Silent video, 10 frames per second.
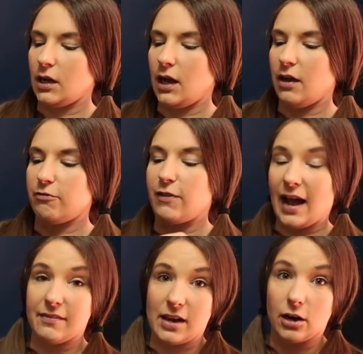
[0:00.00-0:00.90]
uh,
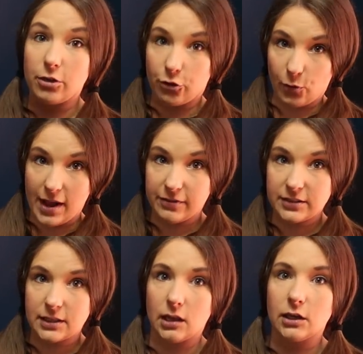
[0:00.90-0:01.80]
five at our
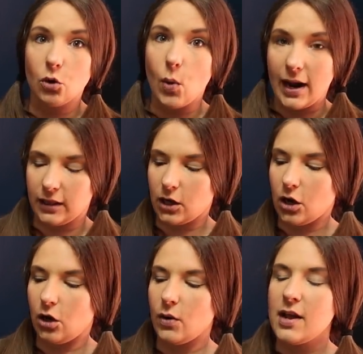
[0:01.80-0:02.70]
thrifts a little while
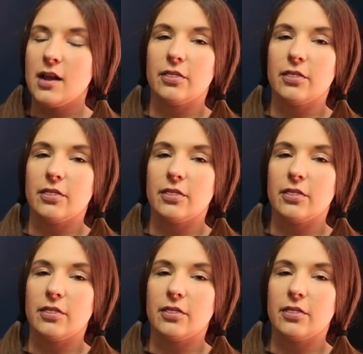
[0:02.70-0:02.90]
ago.